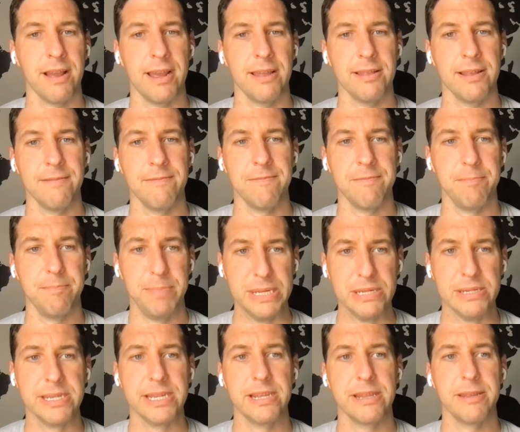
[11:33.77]
I love
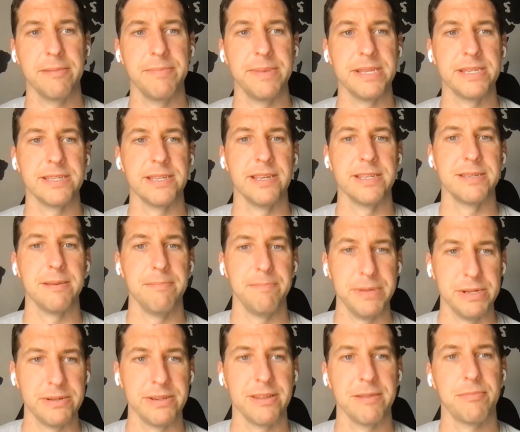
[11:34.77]
building the business and
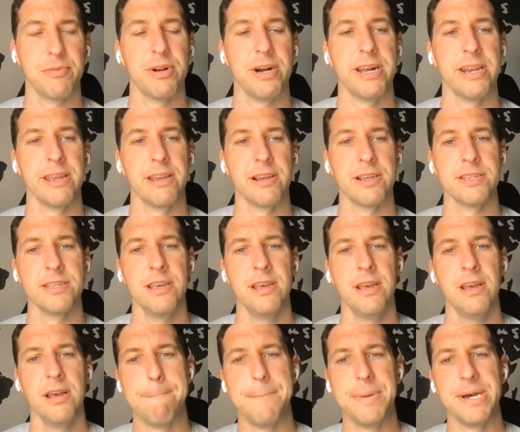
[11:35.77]
building the products,
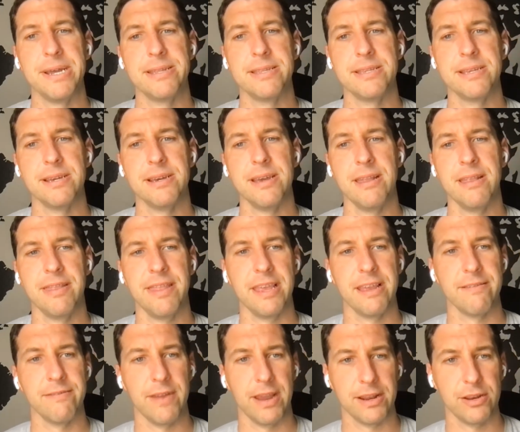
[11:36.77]
but and think
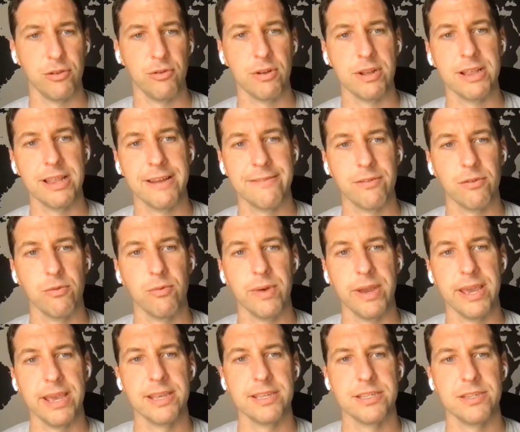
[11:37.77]
of like new clever
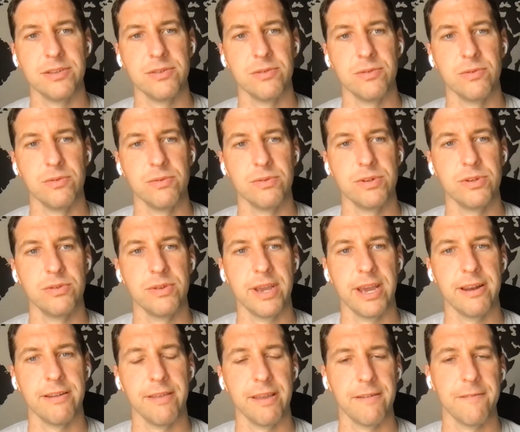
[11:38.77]
ways to
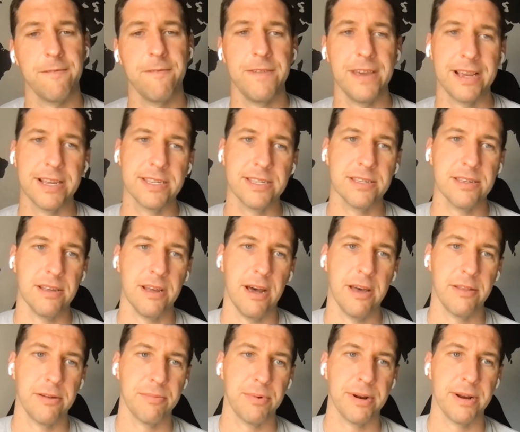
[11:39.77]
kind of like fix
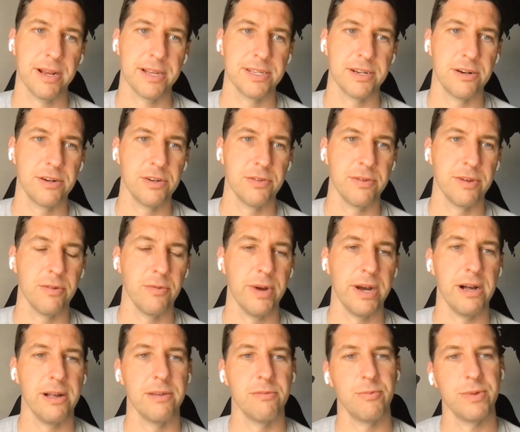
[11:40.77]
other products that aren't doing
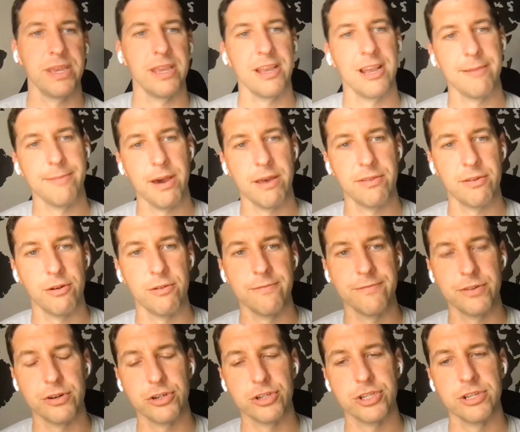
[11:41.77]
well, and we can come out with our own
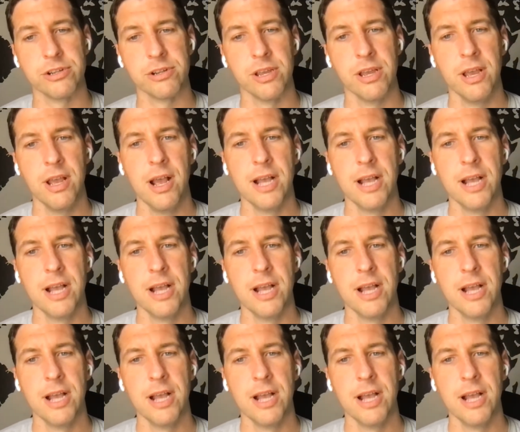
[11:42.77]
version.